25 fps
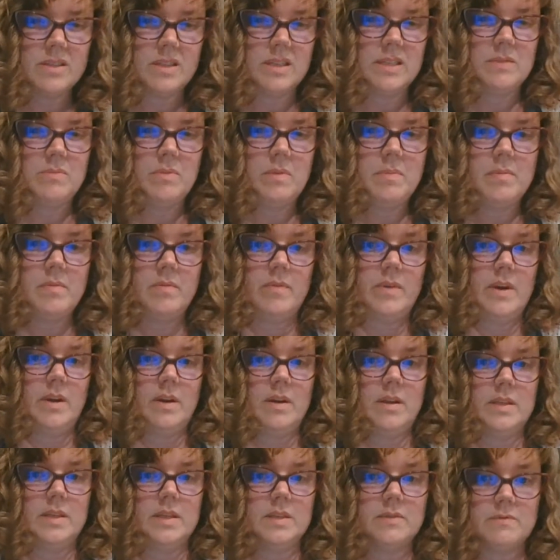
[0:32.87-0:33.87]
because we've been working
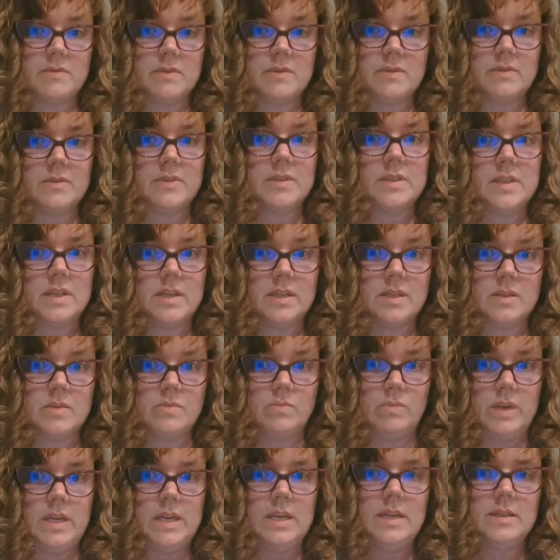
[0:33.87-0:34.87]
on this for 6
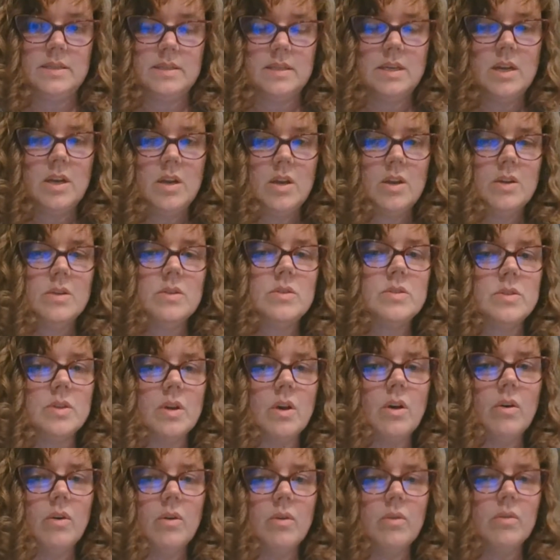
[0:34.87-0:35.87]
weeks.
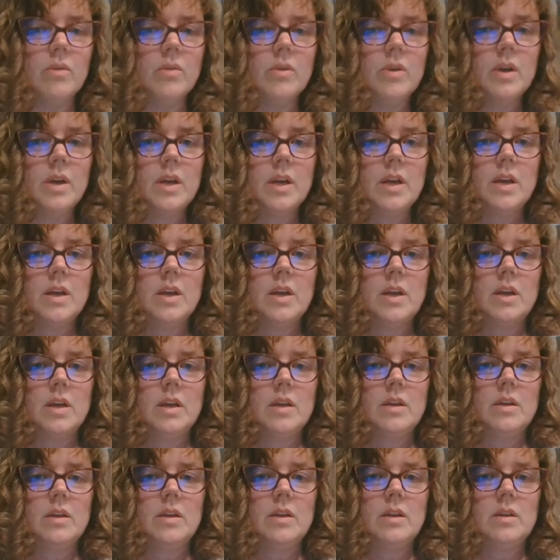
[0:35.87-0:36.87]
So
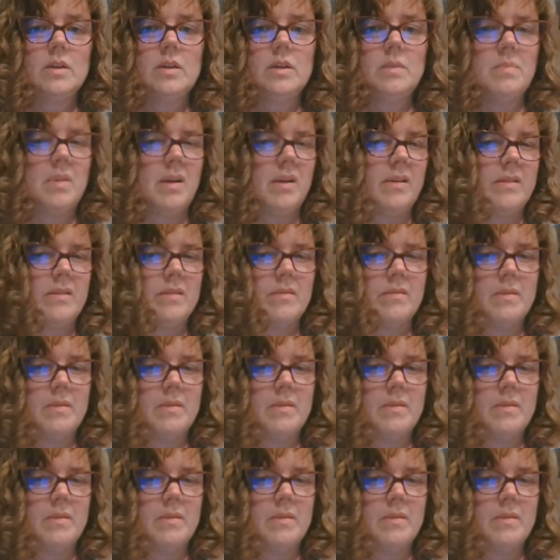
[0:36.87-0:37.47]
you probably don't